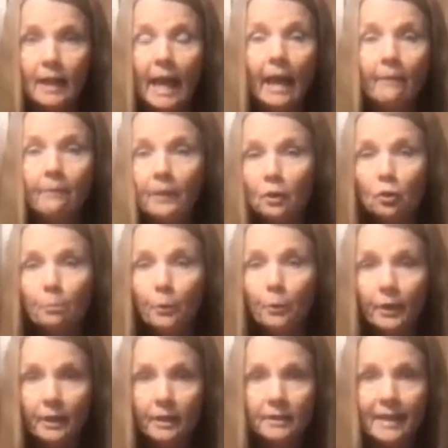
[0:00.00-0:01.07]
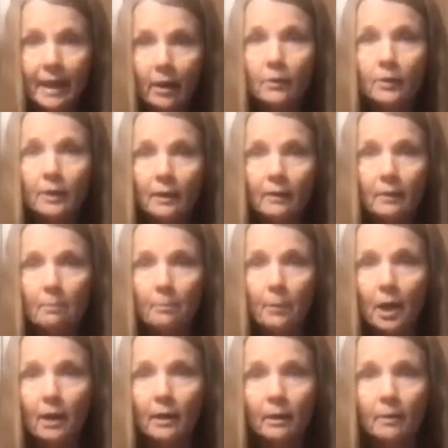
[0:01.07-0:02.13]
and then you put it down in the
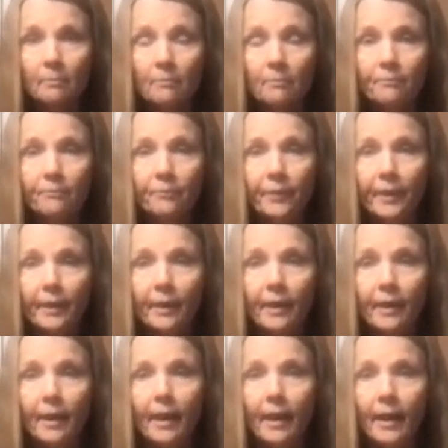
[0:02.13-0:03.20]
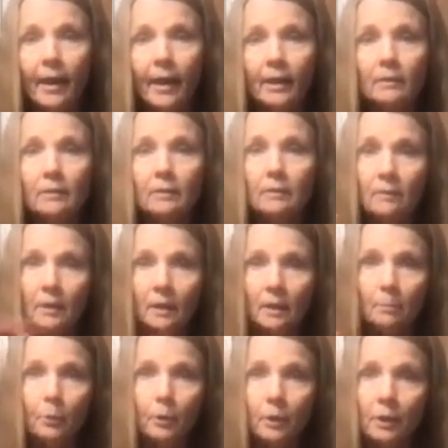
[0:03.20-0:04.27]
bottom, and then
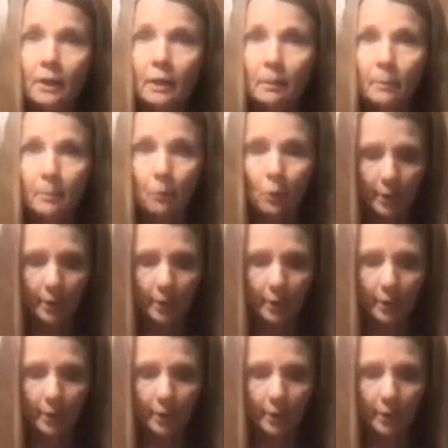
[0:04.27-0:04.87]
put a little bit more